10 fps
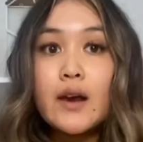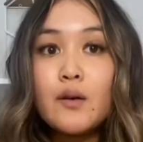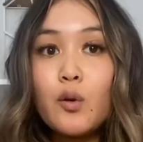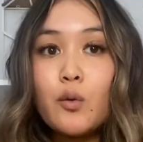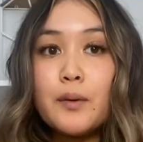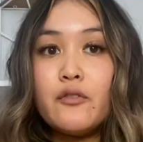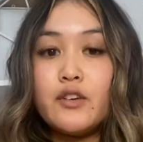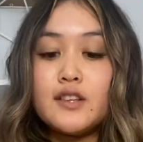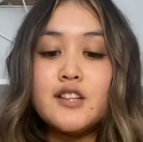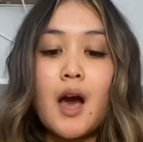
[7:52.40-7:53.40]
gray one will be
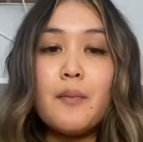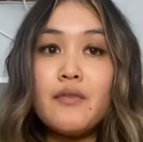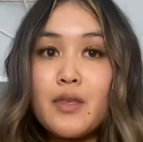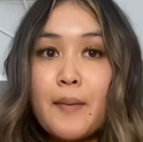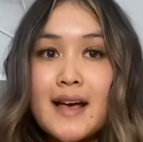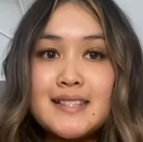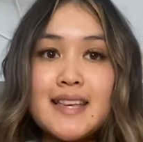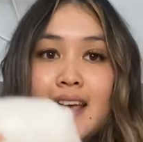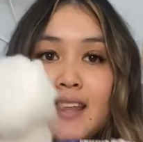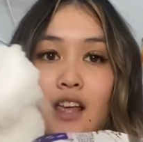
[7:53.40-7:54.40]
for the top of the
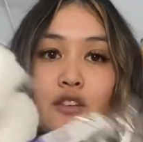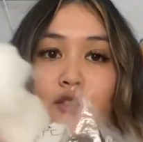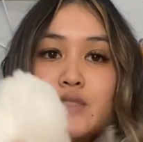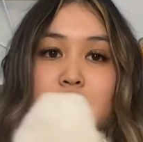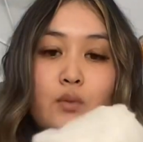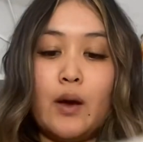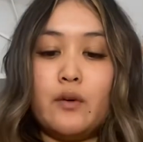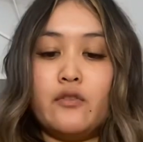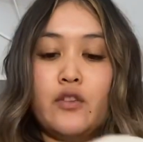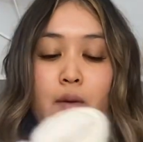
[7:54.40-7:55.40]
basket and I'll use this white
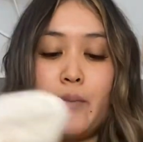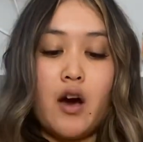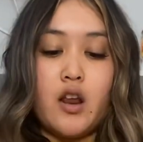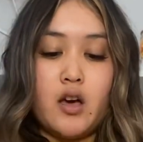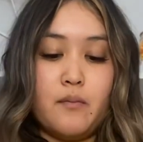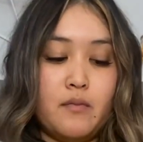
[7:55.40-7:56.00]
one for the bottom.